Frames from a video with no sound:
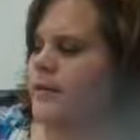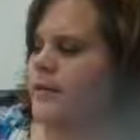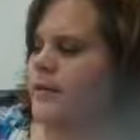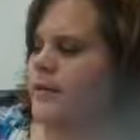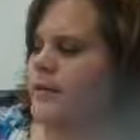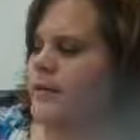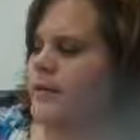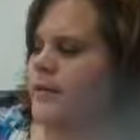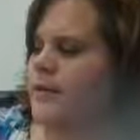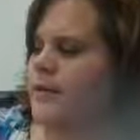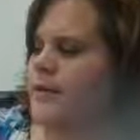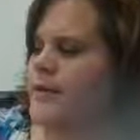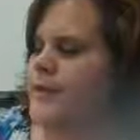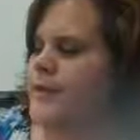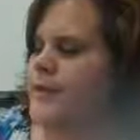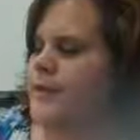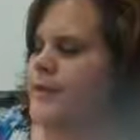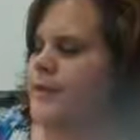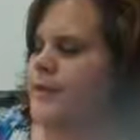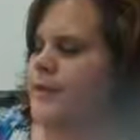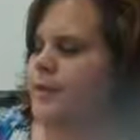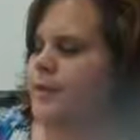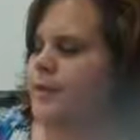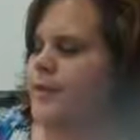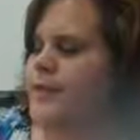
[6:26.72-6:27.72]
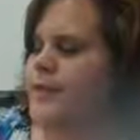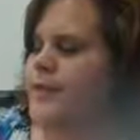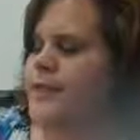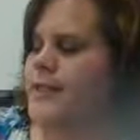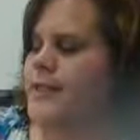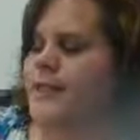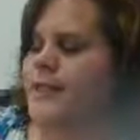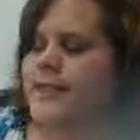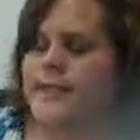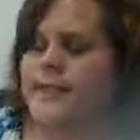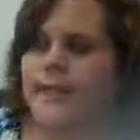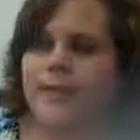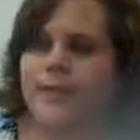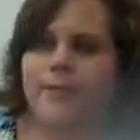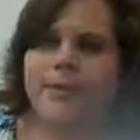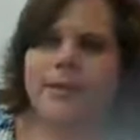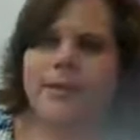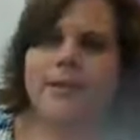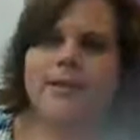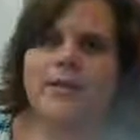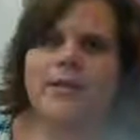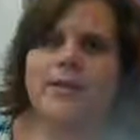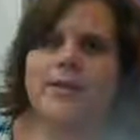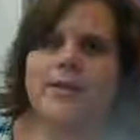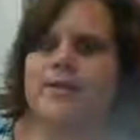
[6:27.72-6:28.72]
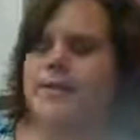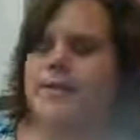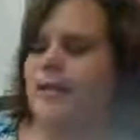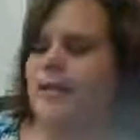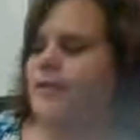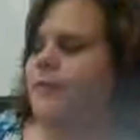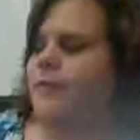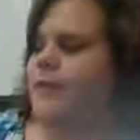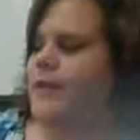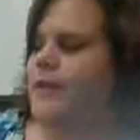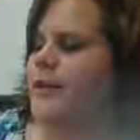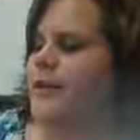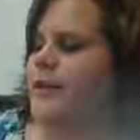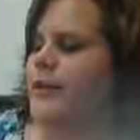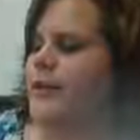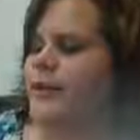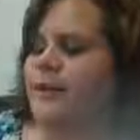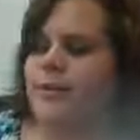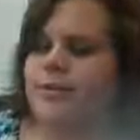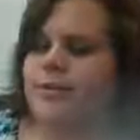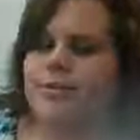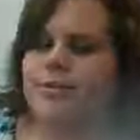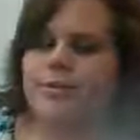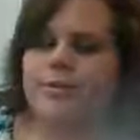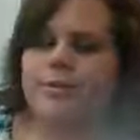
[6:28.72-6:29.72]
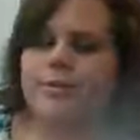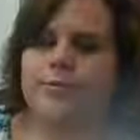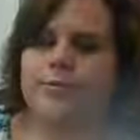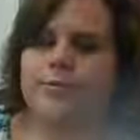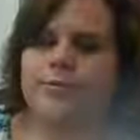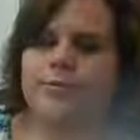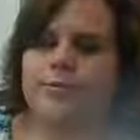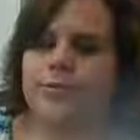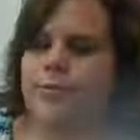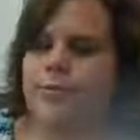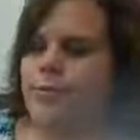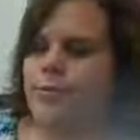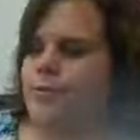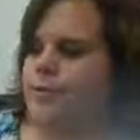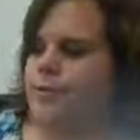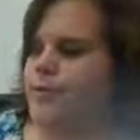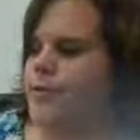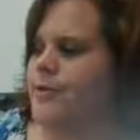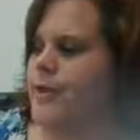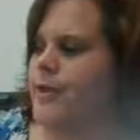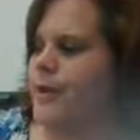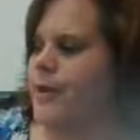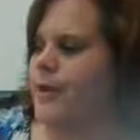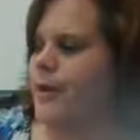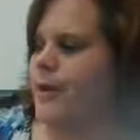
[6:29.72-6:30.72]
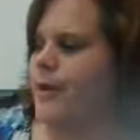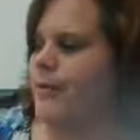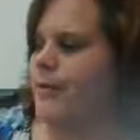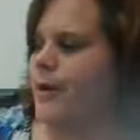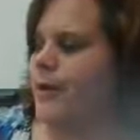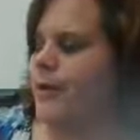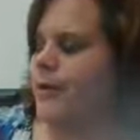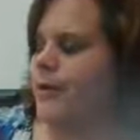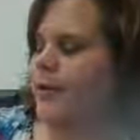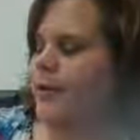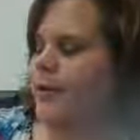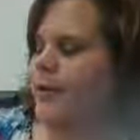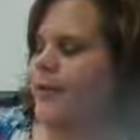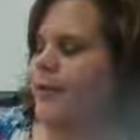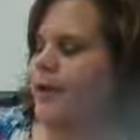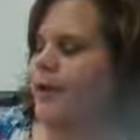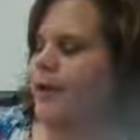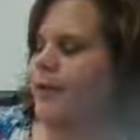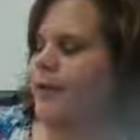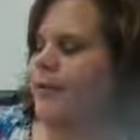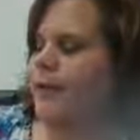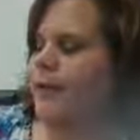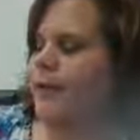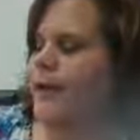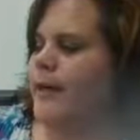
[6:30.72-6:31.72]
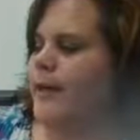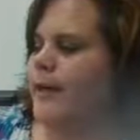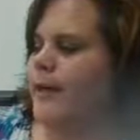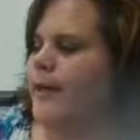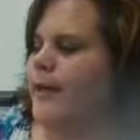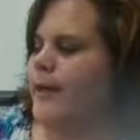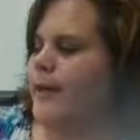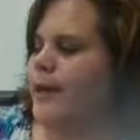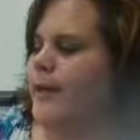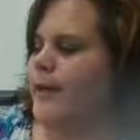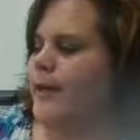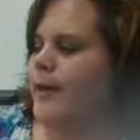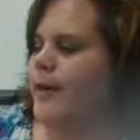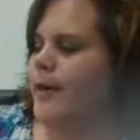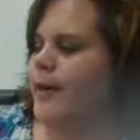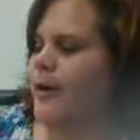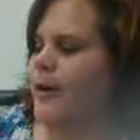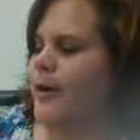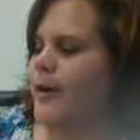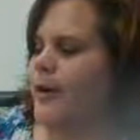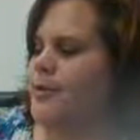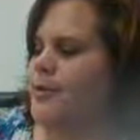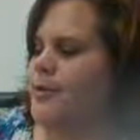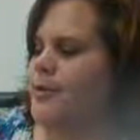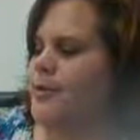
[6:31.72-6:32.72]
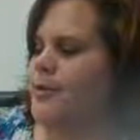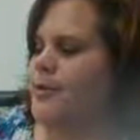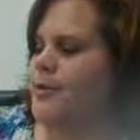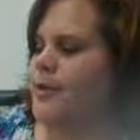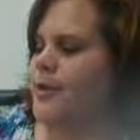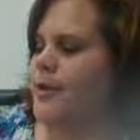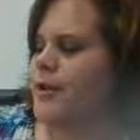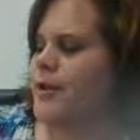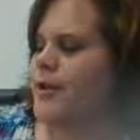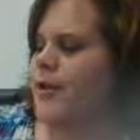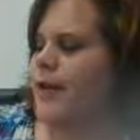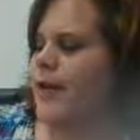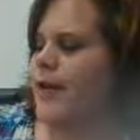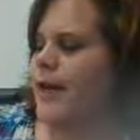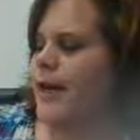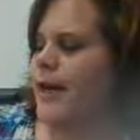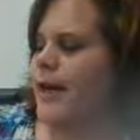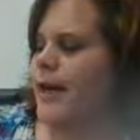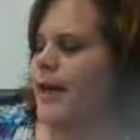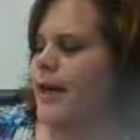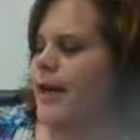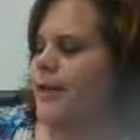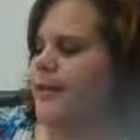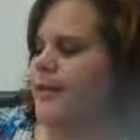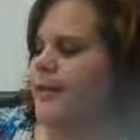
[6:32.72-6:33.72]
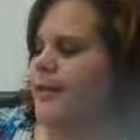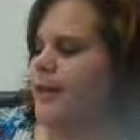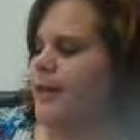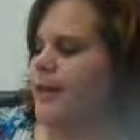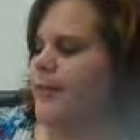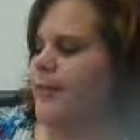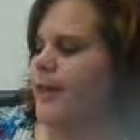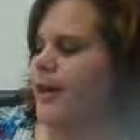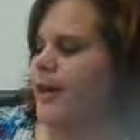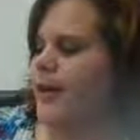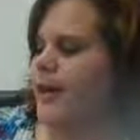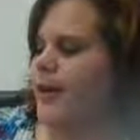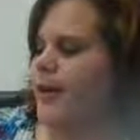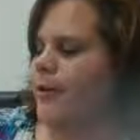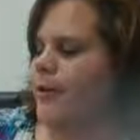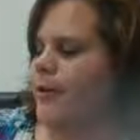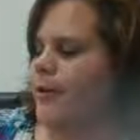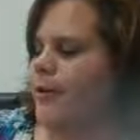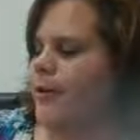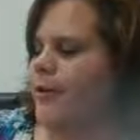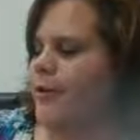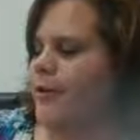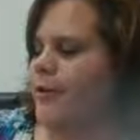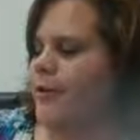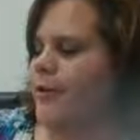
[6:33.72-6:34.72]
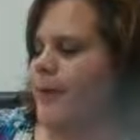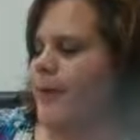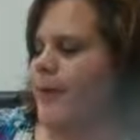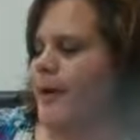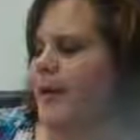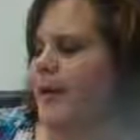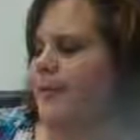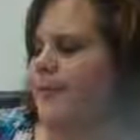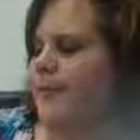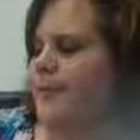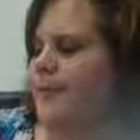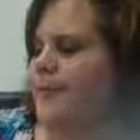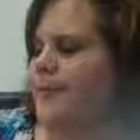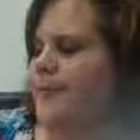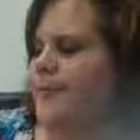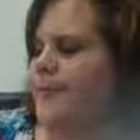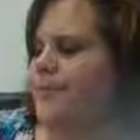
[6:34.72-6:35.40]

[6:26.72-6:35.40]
So this is your thesis statement. It's everything that shows you know what you're talking about. When I think about composition, I think about a flea map.